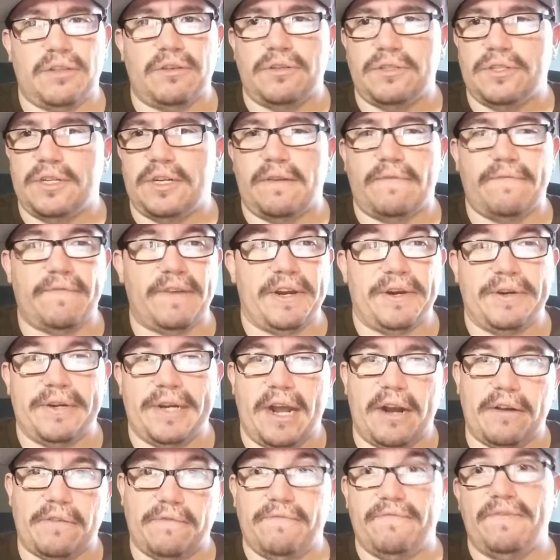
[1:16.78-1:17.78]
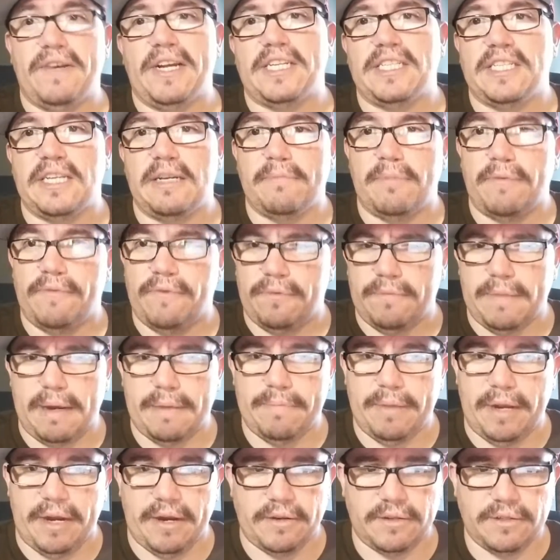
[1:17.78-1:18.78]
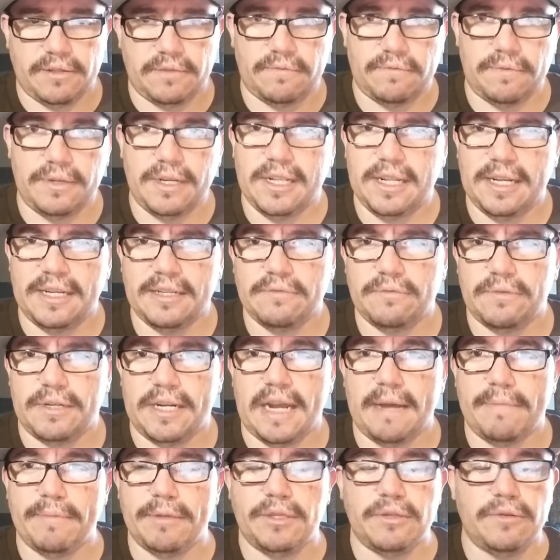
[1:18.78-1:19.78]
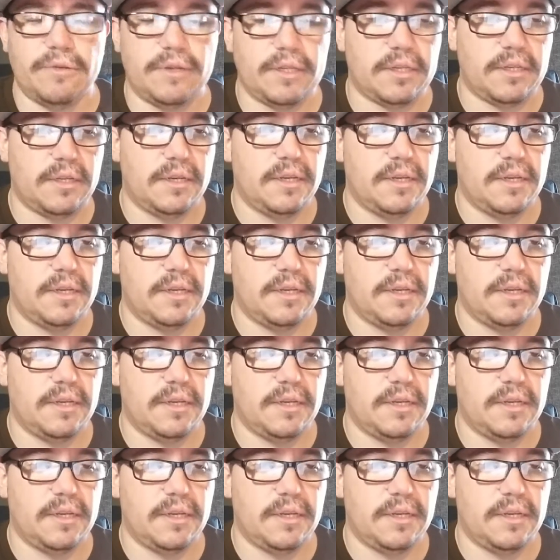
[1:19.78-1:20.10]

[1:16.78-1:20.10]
and try to figure it out and fix it before my parents realized what happened to it.